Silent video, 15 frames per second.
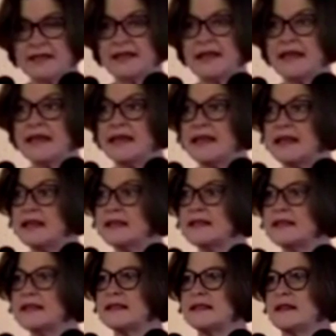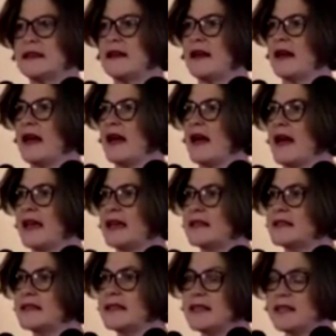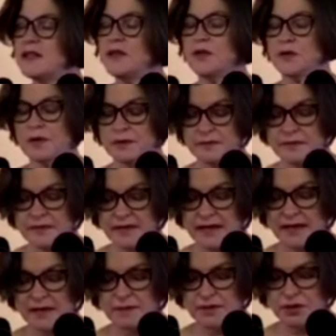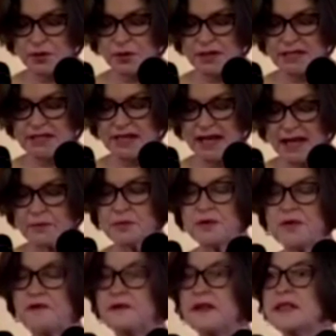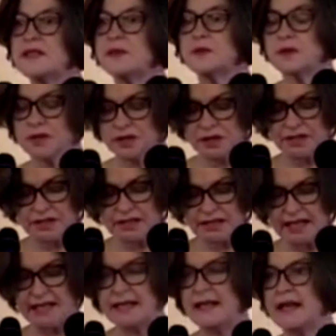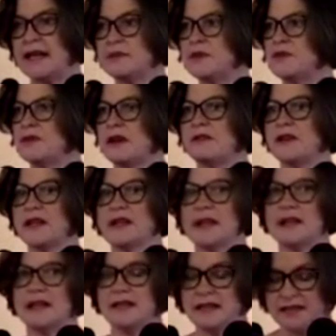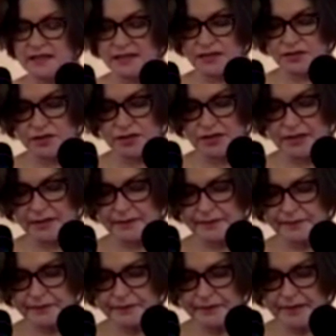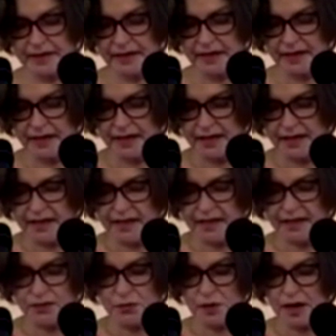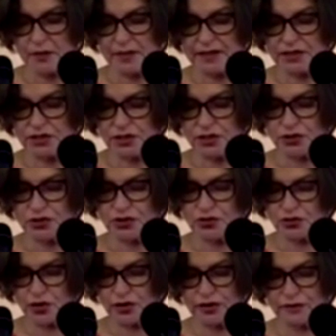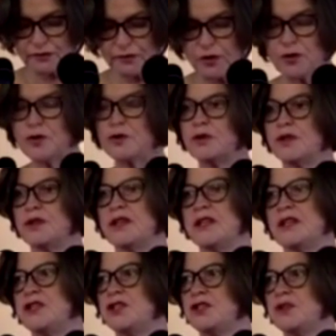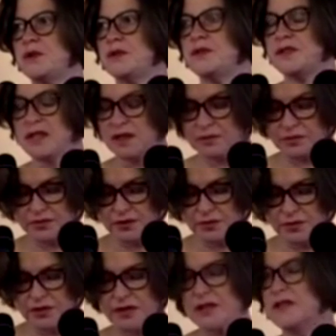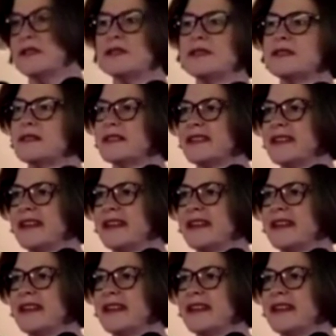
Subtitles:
there is a continuum between temporary visa workers and labour trafficking in this country. It's why we are so strongly vocal on the issue of temporary workers.